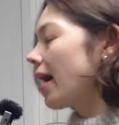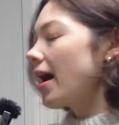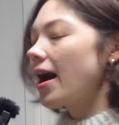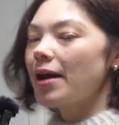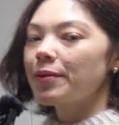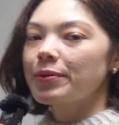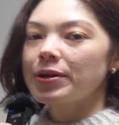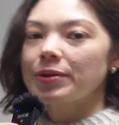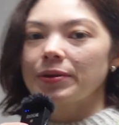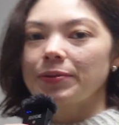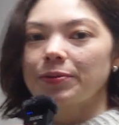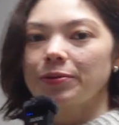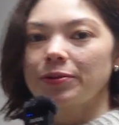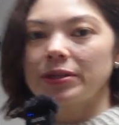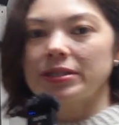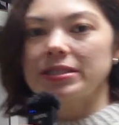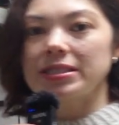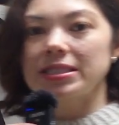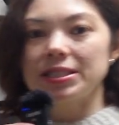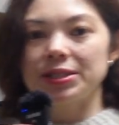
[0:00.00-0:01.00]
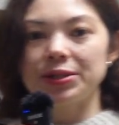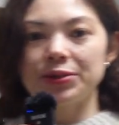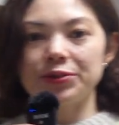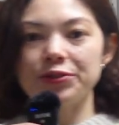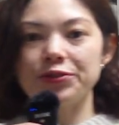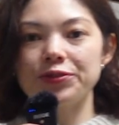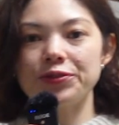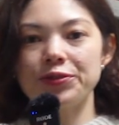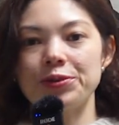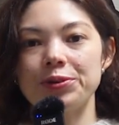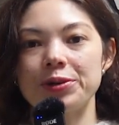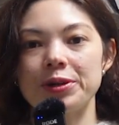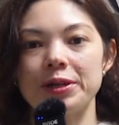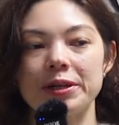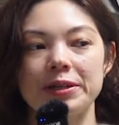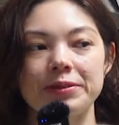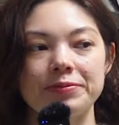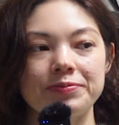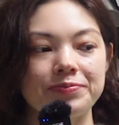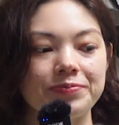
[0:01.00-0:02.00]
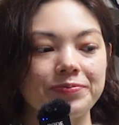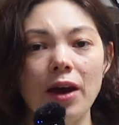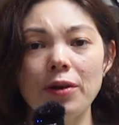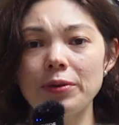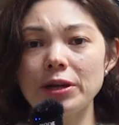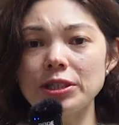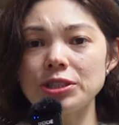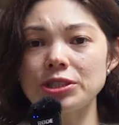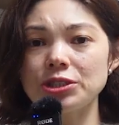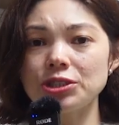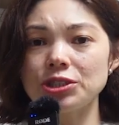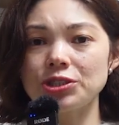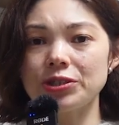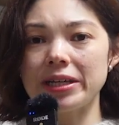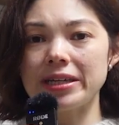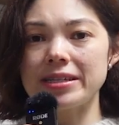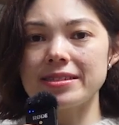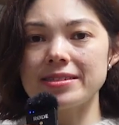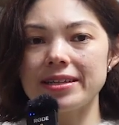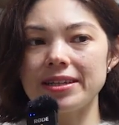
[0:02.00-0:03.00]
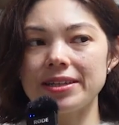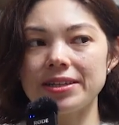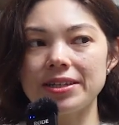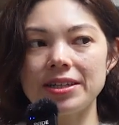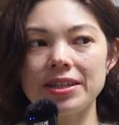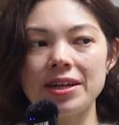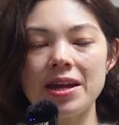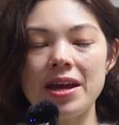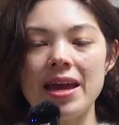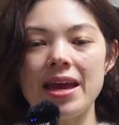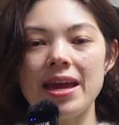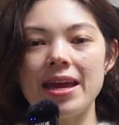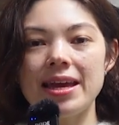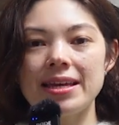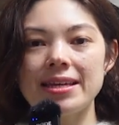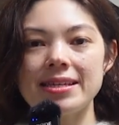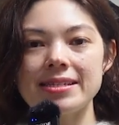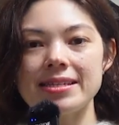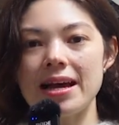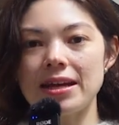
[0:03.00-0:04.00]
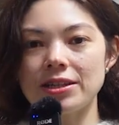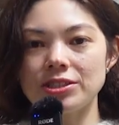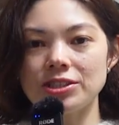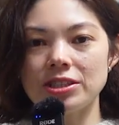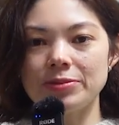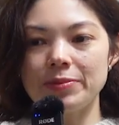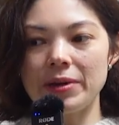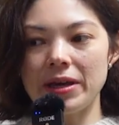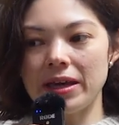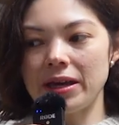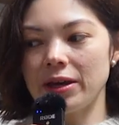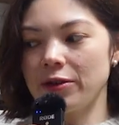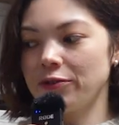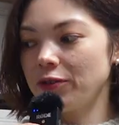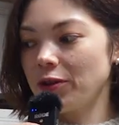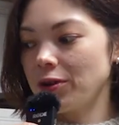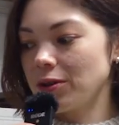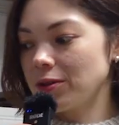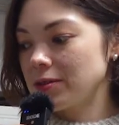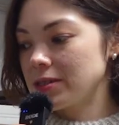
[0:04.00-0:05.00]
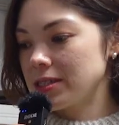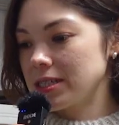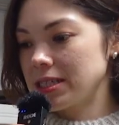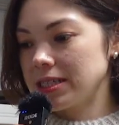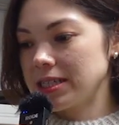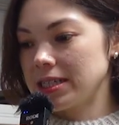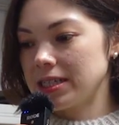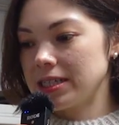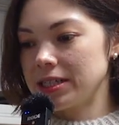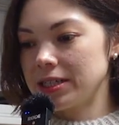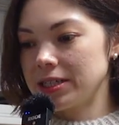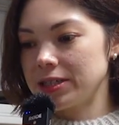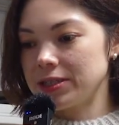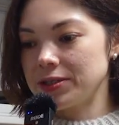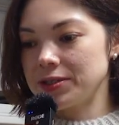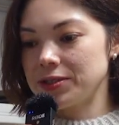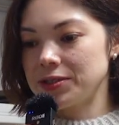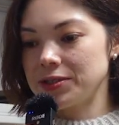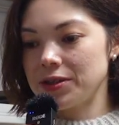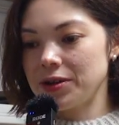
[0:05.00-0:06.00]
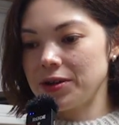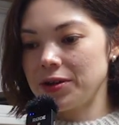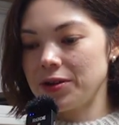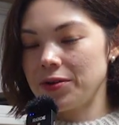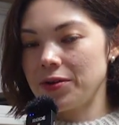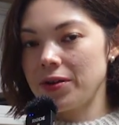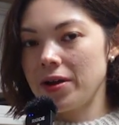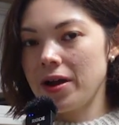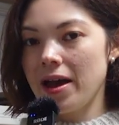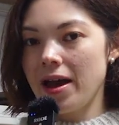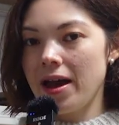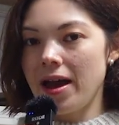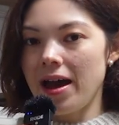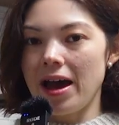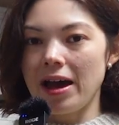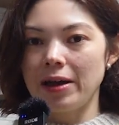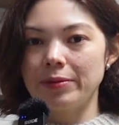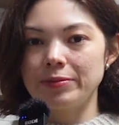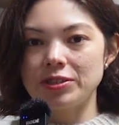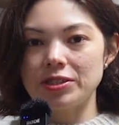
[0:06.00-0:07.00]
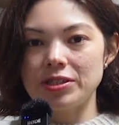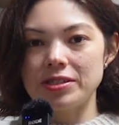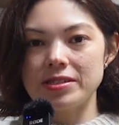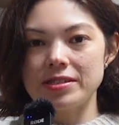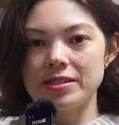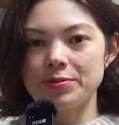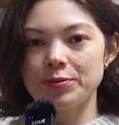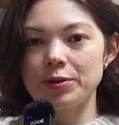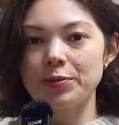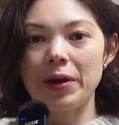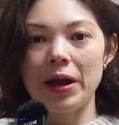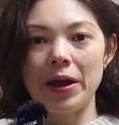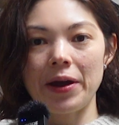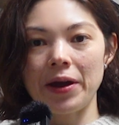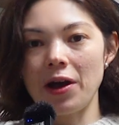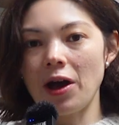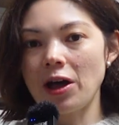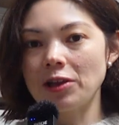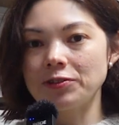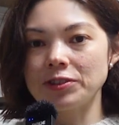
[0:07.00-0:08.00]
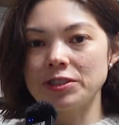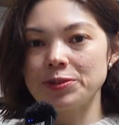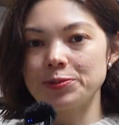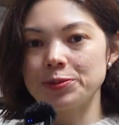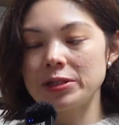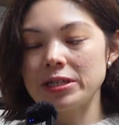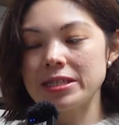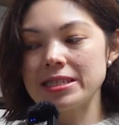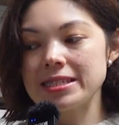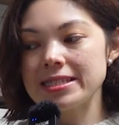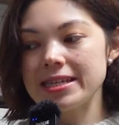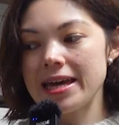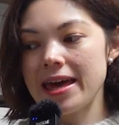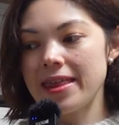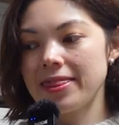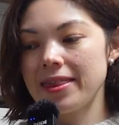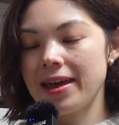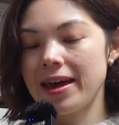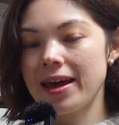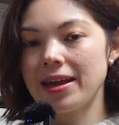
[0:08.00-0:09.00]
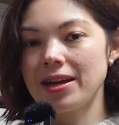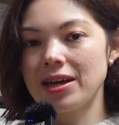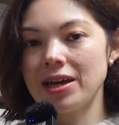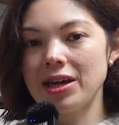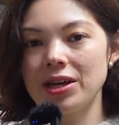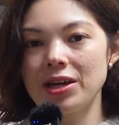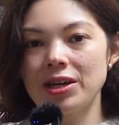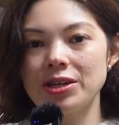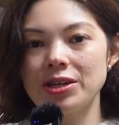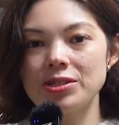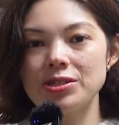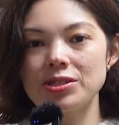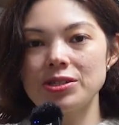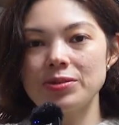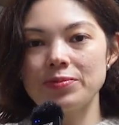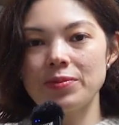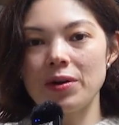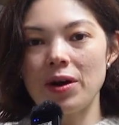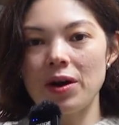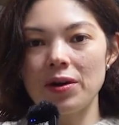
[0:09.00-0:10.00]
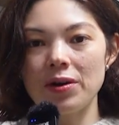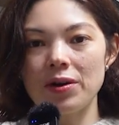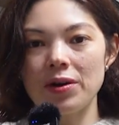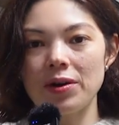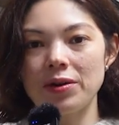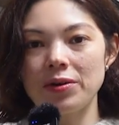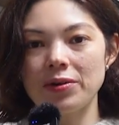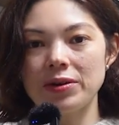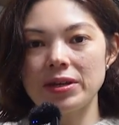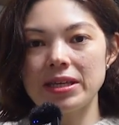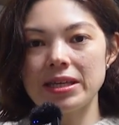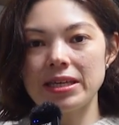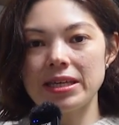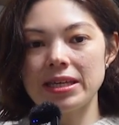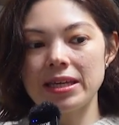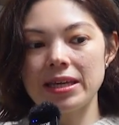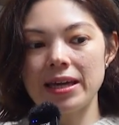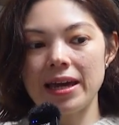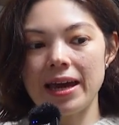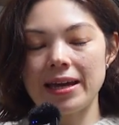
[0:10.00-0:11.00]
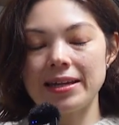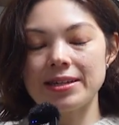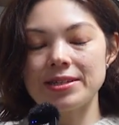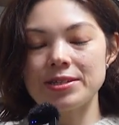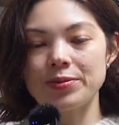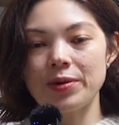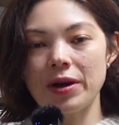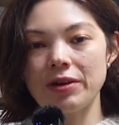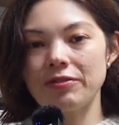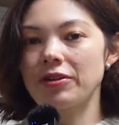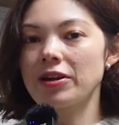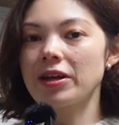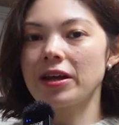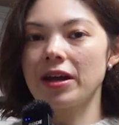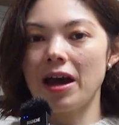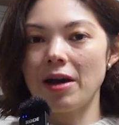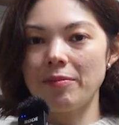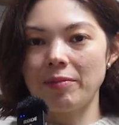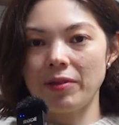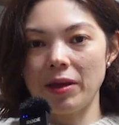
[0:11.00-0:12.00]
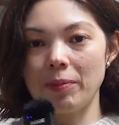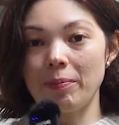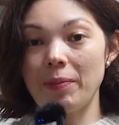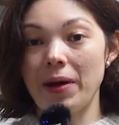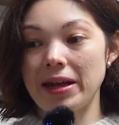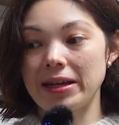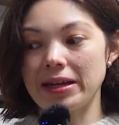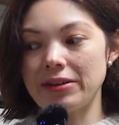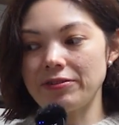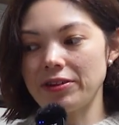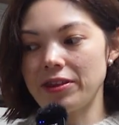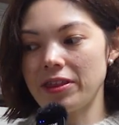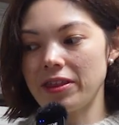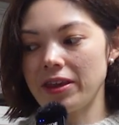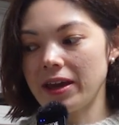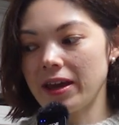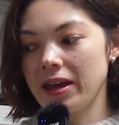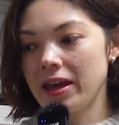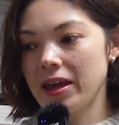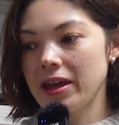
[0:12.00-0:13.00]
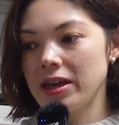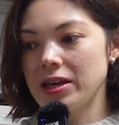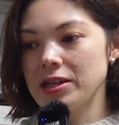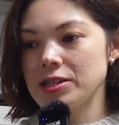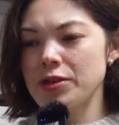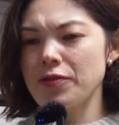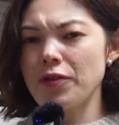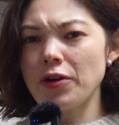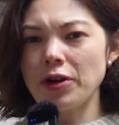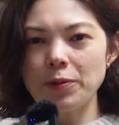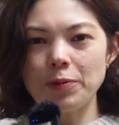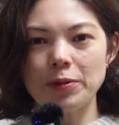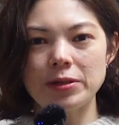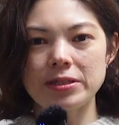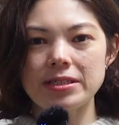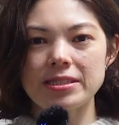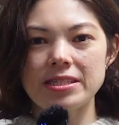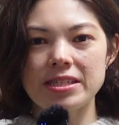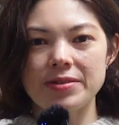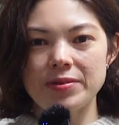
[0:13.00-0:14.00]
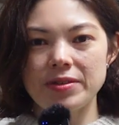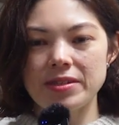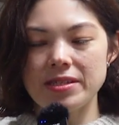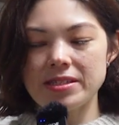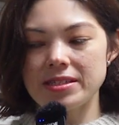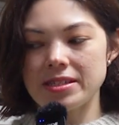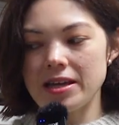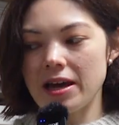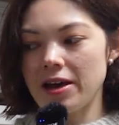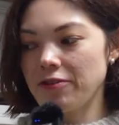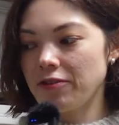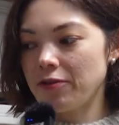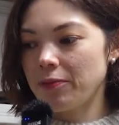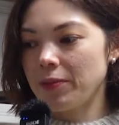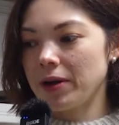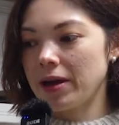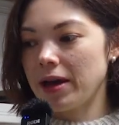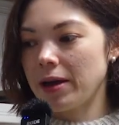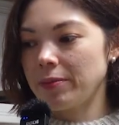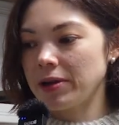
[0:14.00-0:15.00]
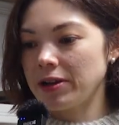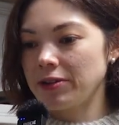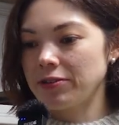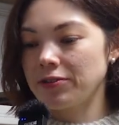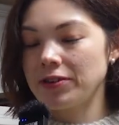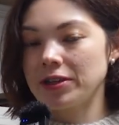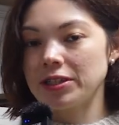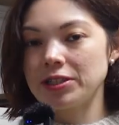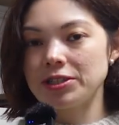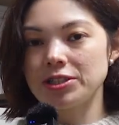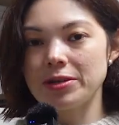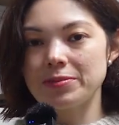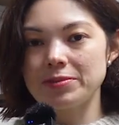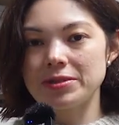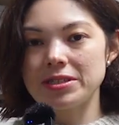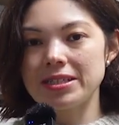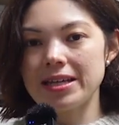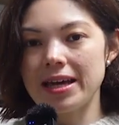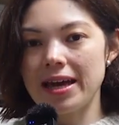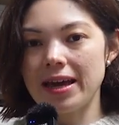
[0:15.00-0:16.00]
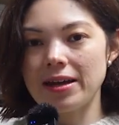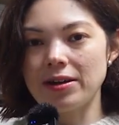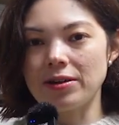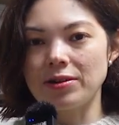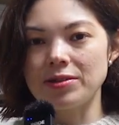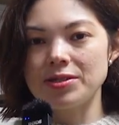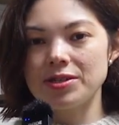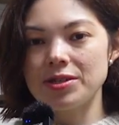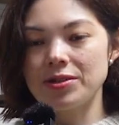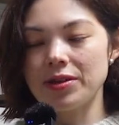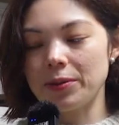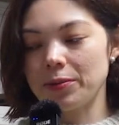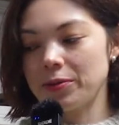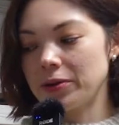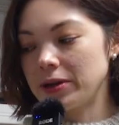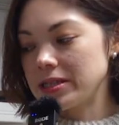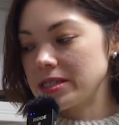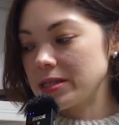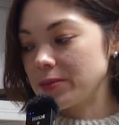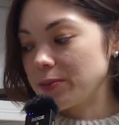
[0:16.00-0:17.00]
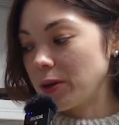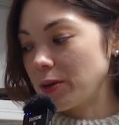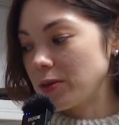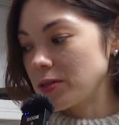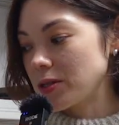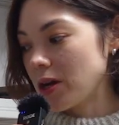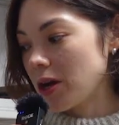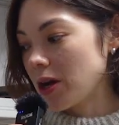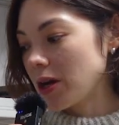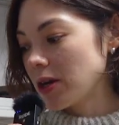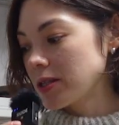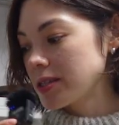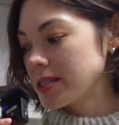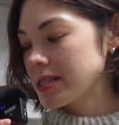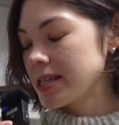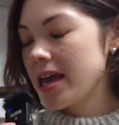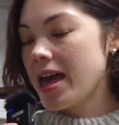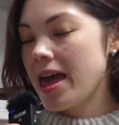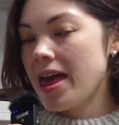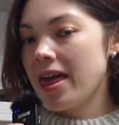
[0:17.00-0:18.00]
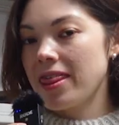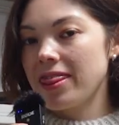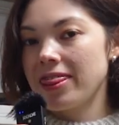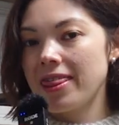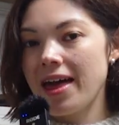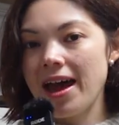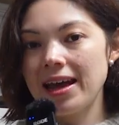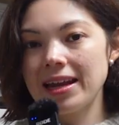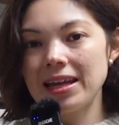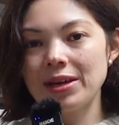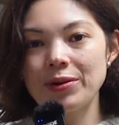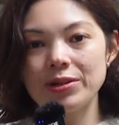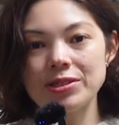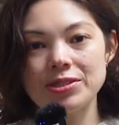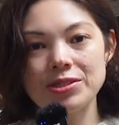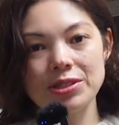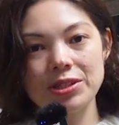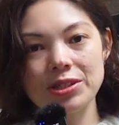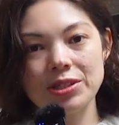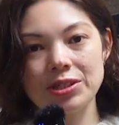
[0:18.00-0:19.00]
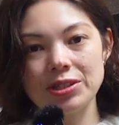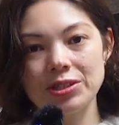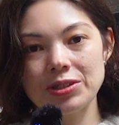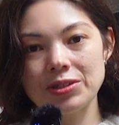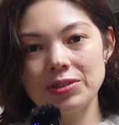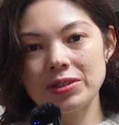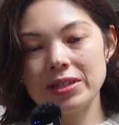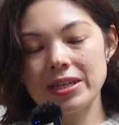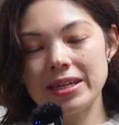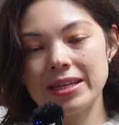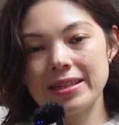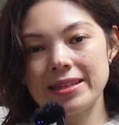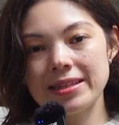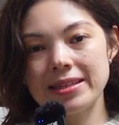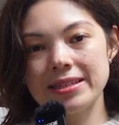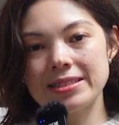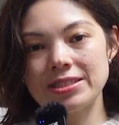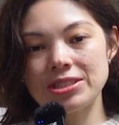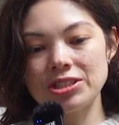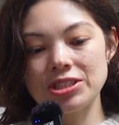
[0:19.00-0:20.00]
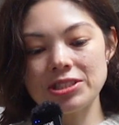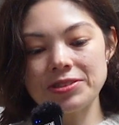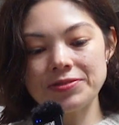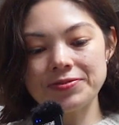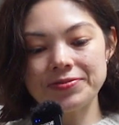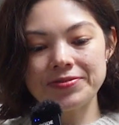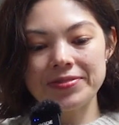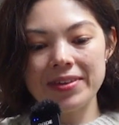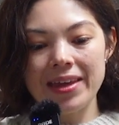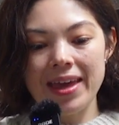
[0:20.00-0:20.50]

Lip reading: I'm going to be printing for a Russian translator. He's actually making a photo zine here, so I'm just preparing all of his prints, and then tomorrow he and his wife are going to come and like bind everything. So I've already printed some of the stuff, but I'm going to finish up today and also like print some postcards that he wants to include in the edition.